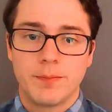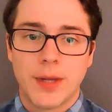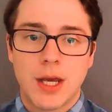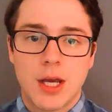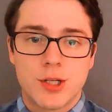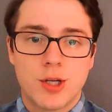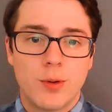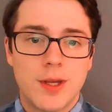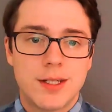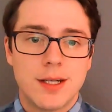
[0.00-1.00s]
So this
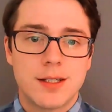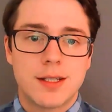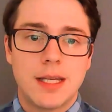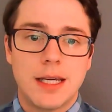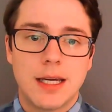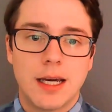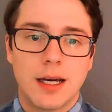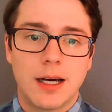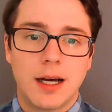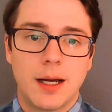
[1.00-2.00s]
is the
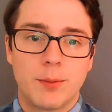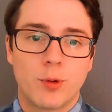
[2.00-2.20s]
Great